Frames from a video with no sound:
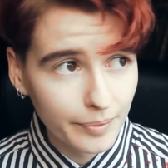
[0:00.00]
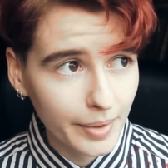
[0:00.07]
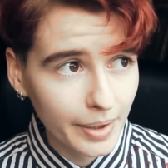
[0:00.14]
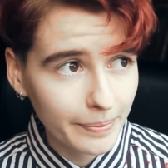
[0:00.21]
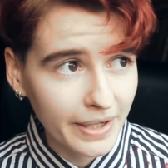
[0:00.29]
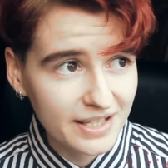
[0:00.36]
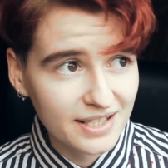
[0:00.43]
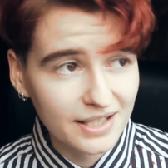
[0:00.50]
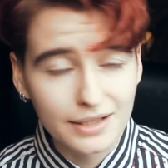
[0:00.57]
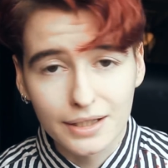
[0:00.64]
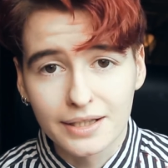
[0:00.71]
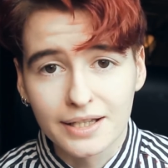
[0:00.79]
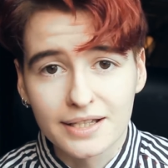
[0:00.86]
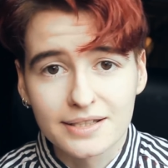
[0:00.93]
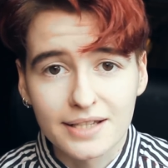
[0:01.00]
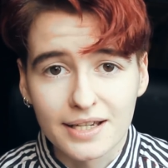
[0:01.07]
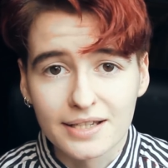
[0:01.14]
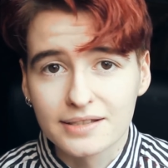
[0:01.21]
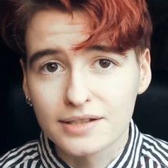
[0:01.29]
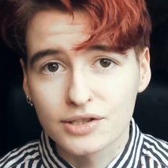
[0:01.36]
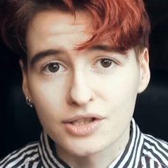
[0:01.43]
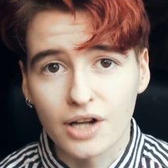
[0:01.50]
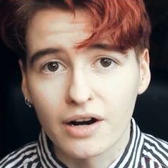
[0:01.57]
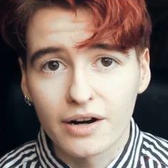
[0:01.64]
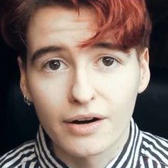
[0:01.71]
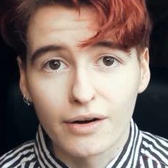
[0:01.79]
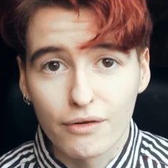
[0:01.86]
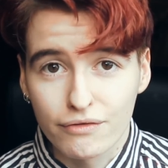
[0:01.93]
But basically this is the
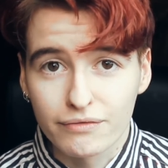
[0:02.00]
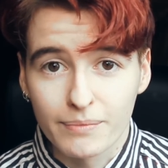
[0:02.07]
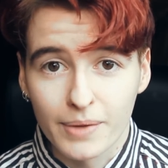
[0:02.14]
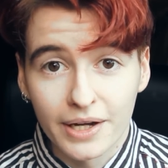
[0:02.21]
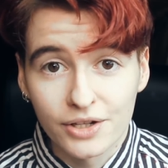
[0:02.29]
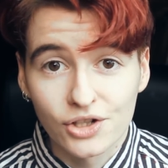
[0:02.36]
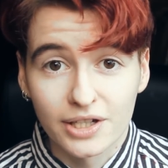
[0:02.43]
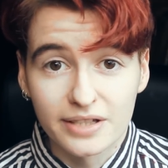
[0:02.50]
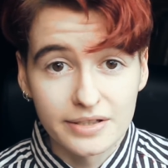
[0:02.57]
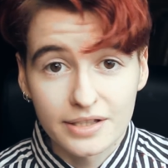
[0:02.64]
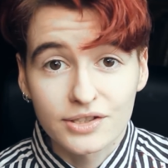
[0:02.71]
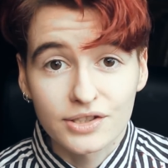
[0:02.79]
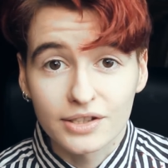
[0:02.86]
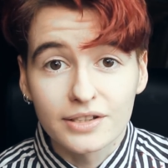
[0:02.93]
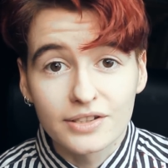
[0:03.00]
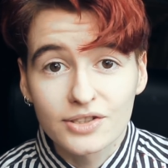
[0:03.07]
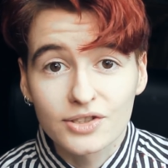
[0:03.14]
start of my transition.